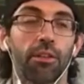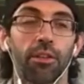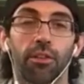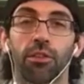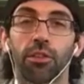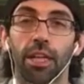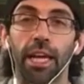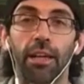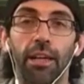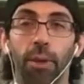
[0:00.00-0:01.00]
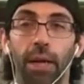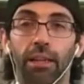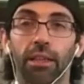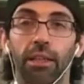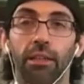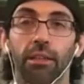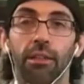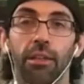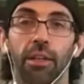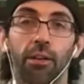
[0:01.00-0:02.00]
this is going to end badly.
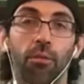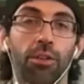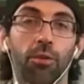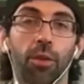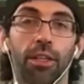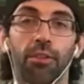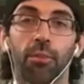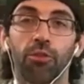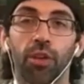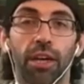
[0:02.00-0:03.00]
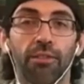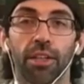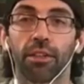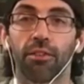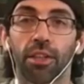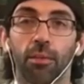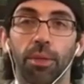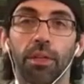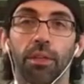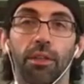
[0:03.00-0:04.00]
And with the way they've been drafting and
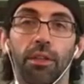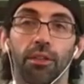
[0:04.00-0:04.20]
developing,